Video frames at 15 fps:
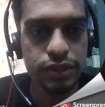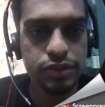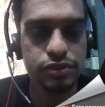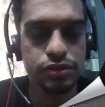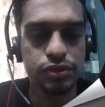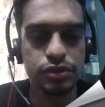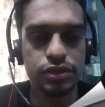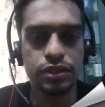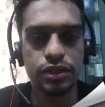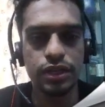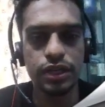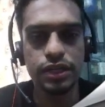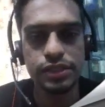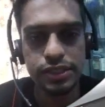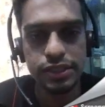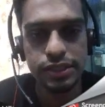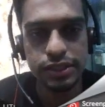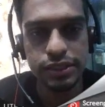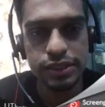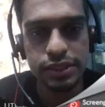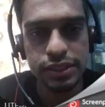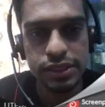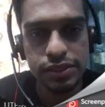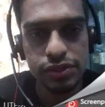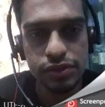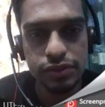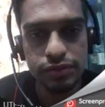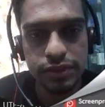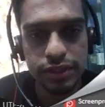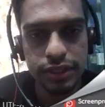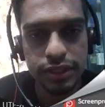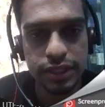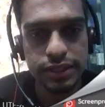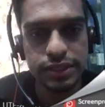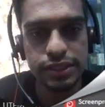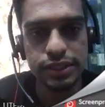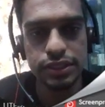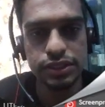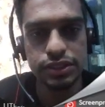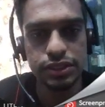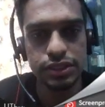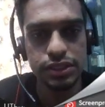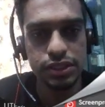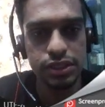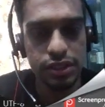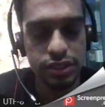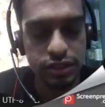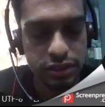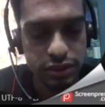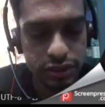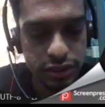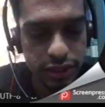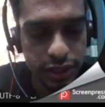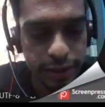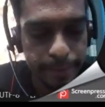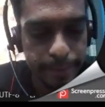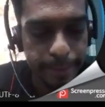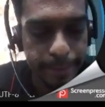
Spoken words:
So here I see details of the residential type